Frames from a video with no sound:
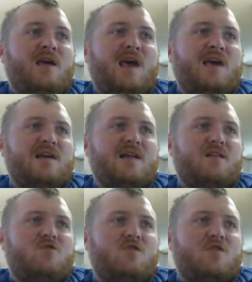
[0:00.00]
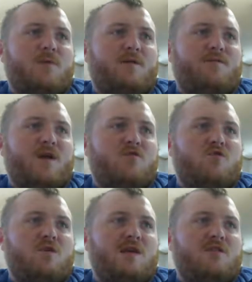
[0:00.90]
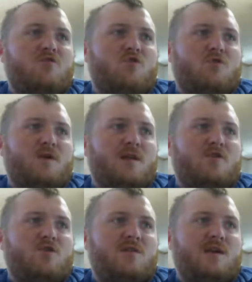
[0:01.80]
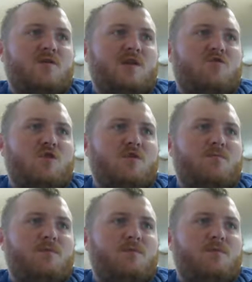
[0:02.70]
Atlanta, the Justice Department filed suit against the church for allegedly segregating students